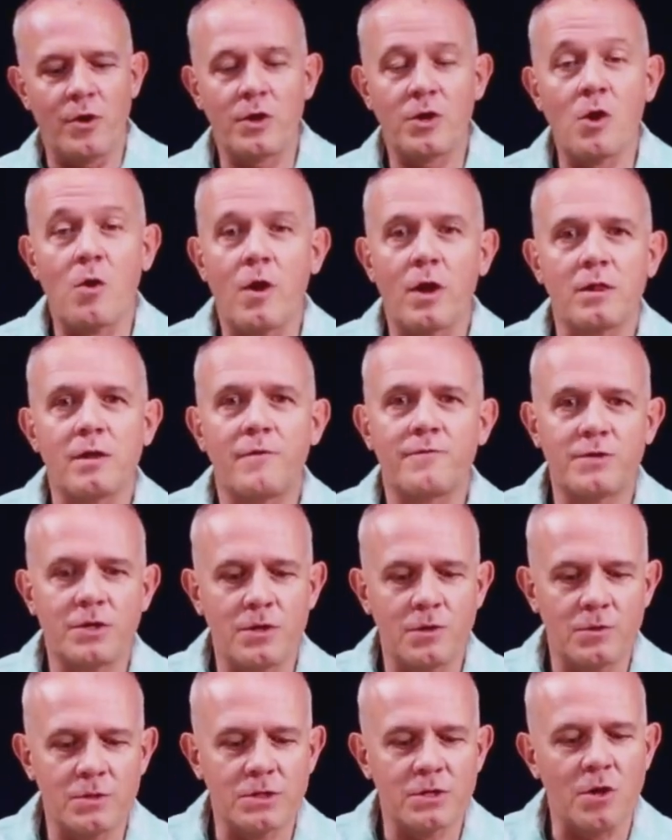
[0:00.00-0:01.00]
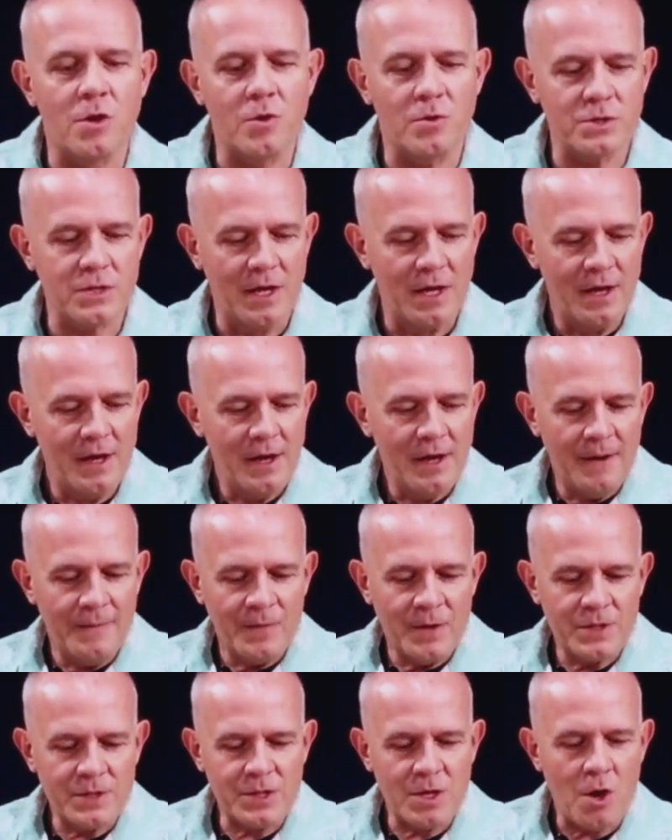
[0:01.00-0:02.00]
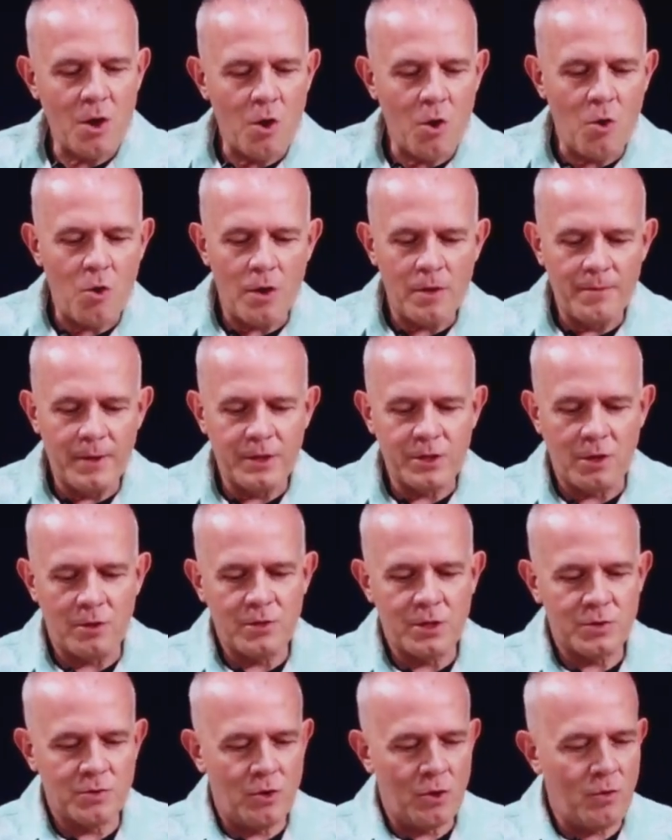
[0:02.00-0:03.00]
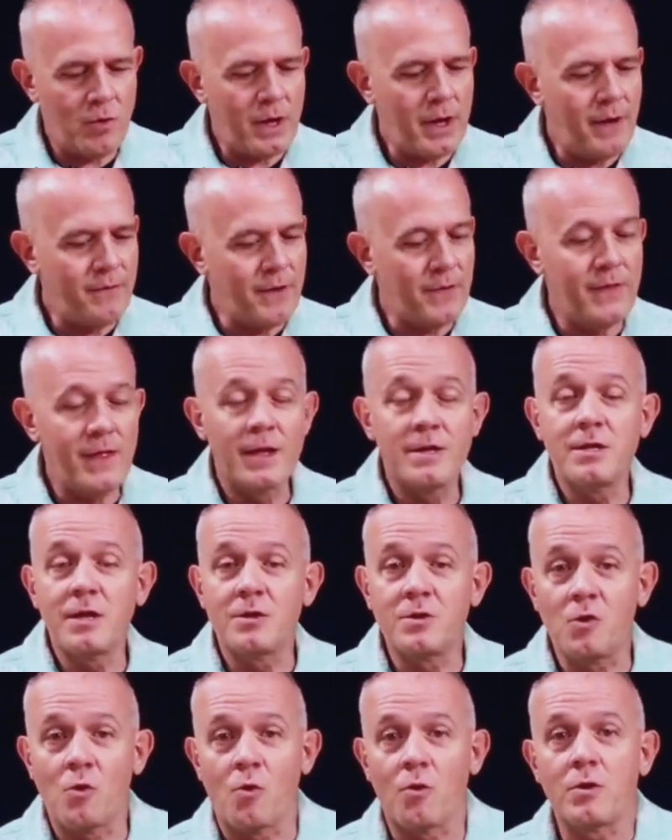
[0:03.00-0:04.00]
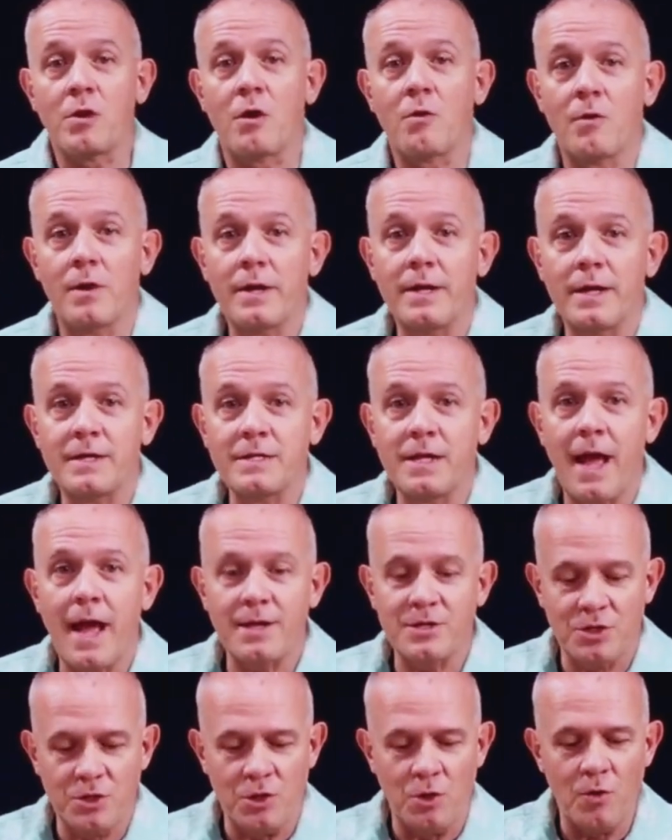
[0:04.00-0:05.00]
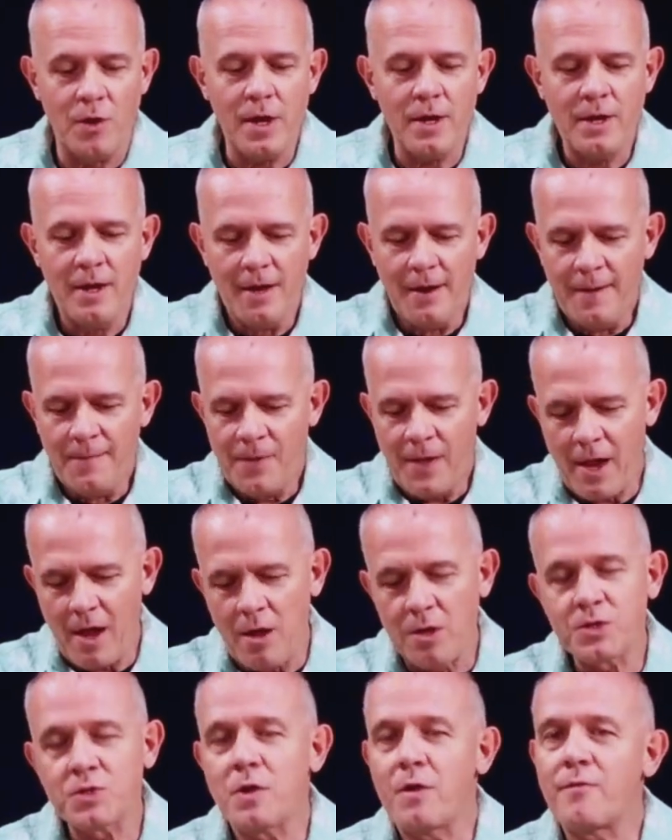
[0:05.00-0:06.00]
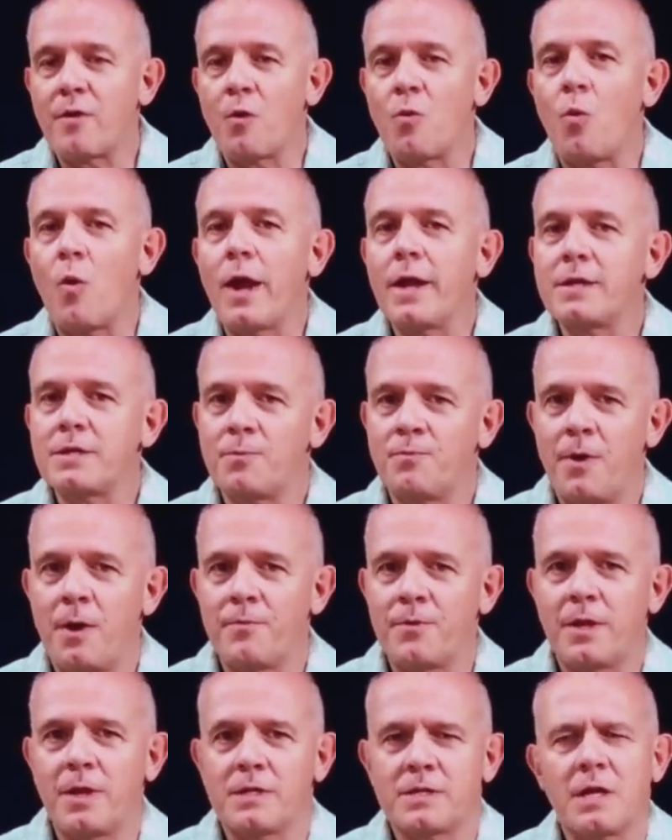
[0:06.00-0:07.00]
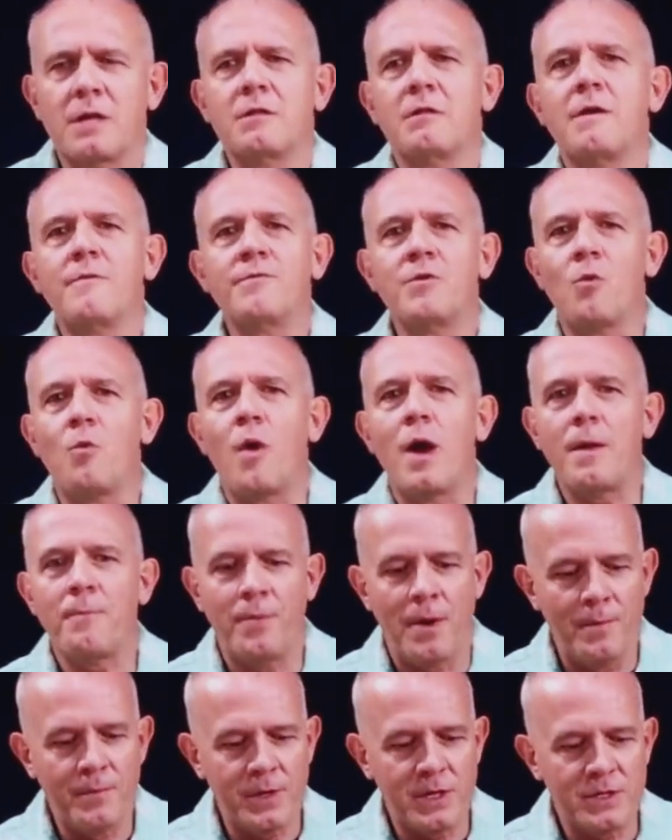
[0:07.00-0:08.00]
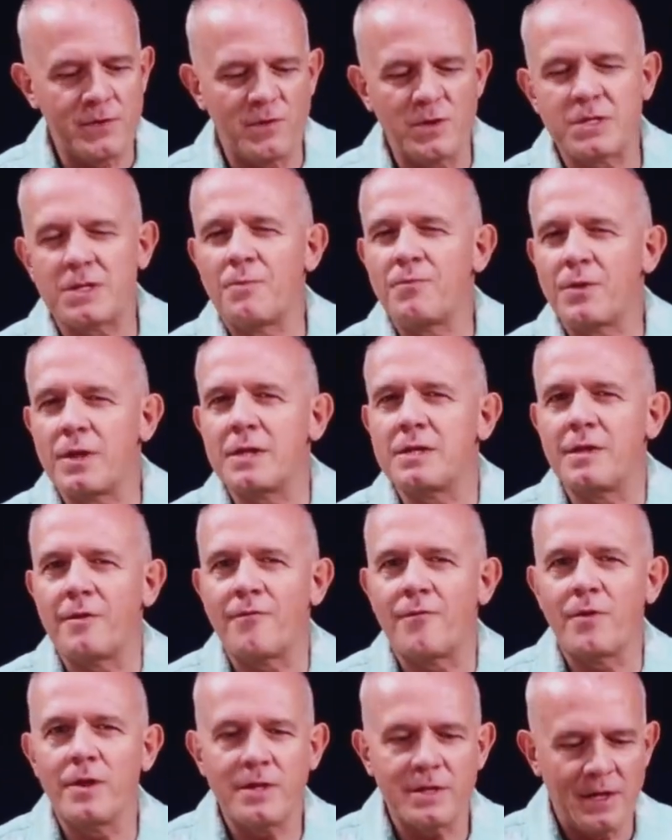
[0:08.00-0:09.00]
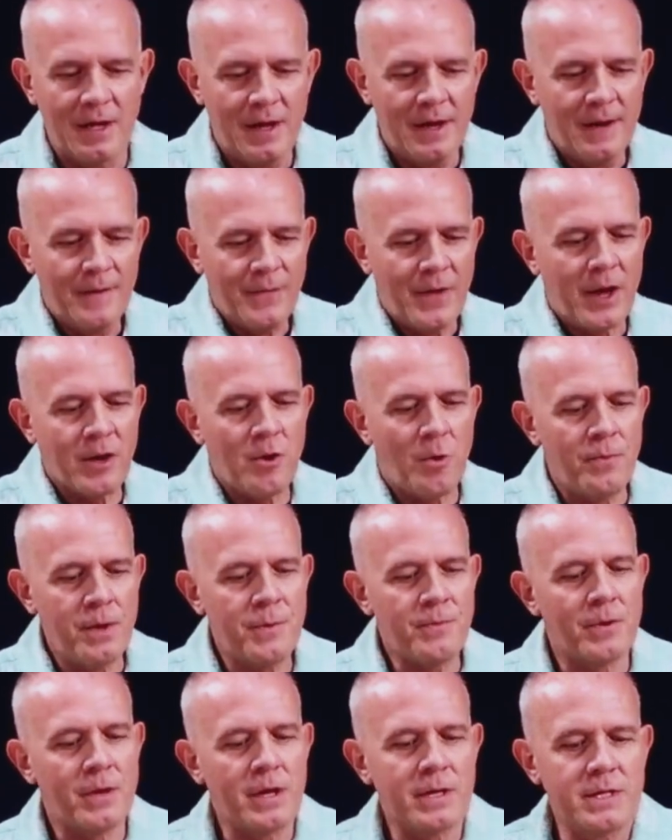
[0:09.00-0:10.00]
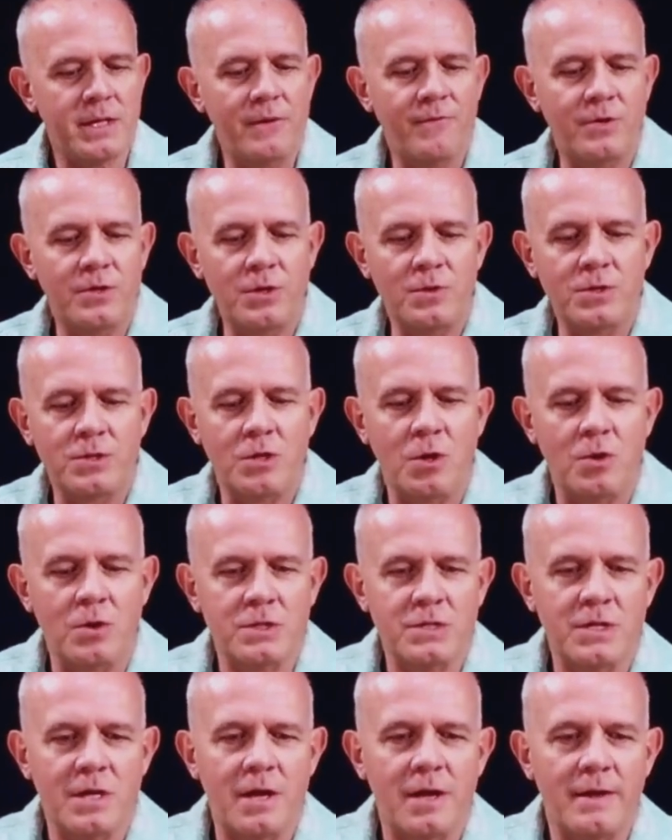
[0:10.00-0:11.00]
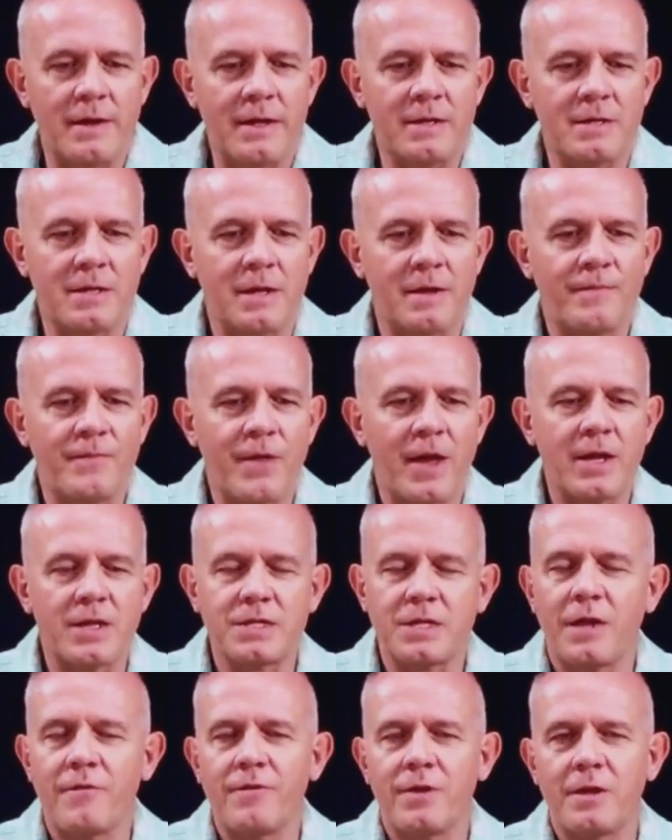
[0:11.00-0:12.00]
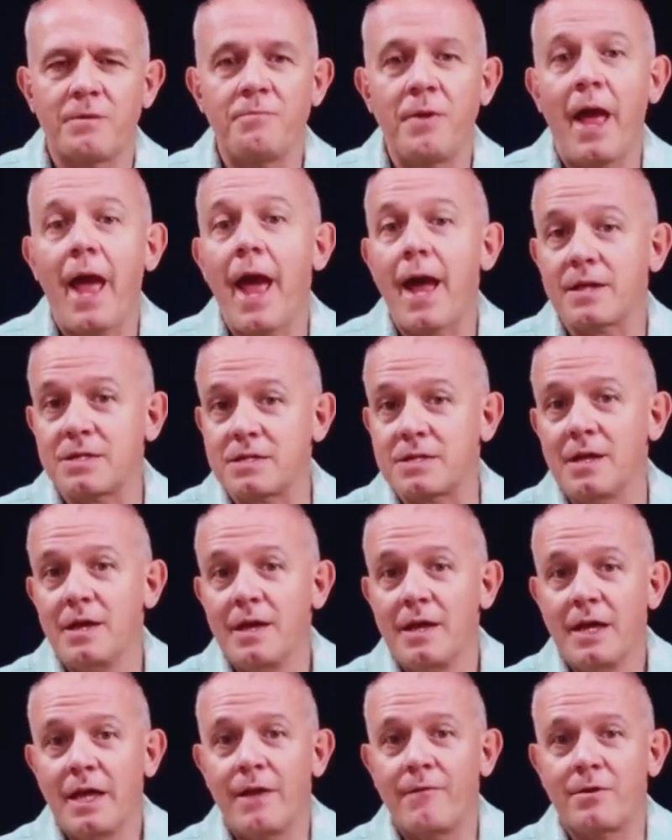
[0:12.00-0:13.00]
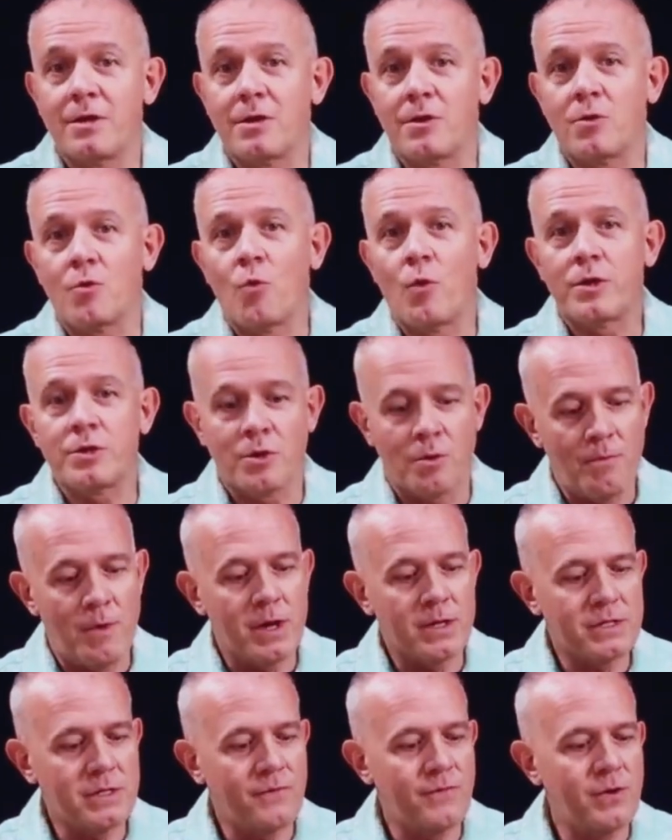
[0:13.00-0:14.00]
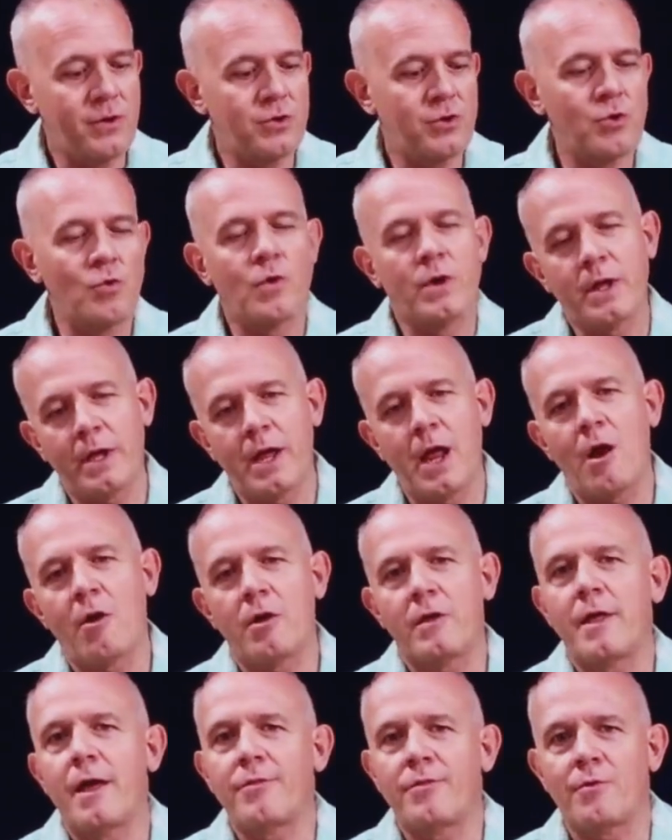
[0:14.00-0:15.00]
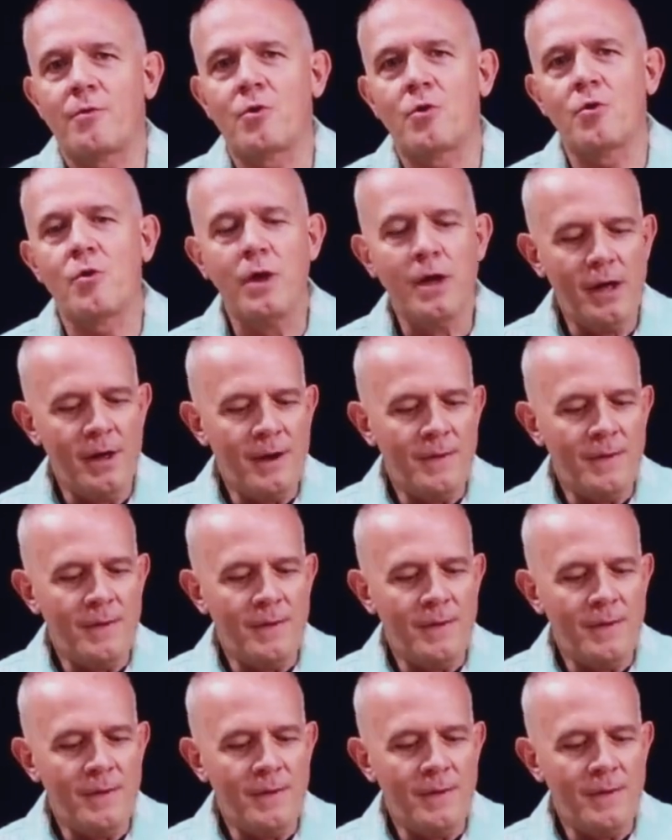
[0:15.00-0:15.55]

you know I love to use those. So let me turn this real quick. I've got the Indian corn already attached to it, and I also have our white pumpkins. I love the white pumpkins for something different. I know people like to even use those into Thanksgiving and past, even into the winter months if you do want to carry that through.